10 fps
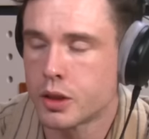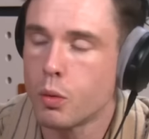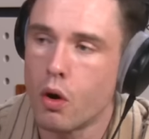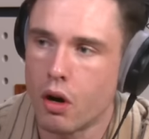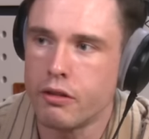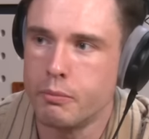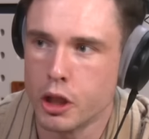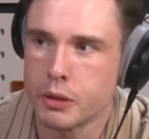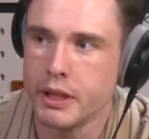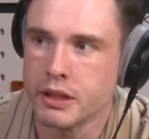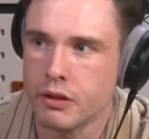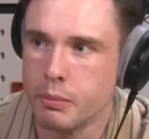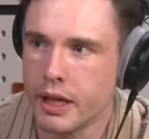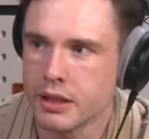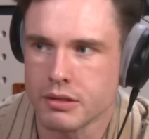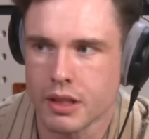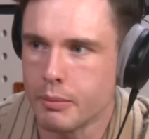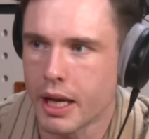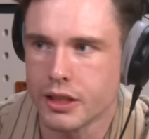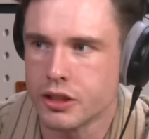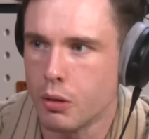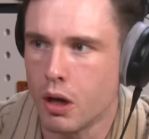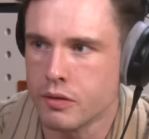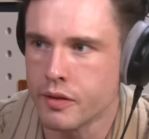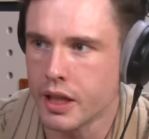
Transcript: swore off mosh pits for a bit because I was like, I'm getting too old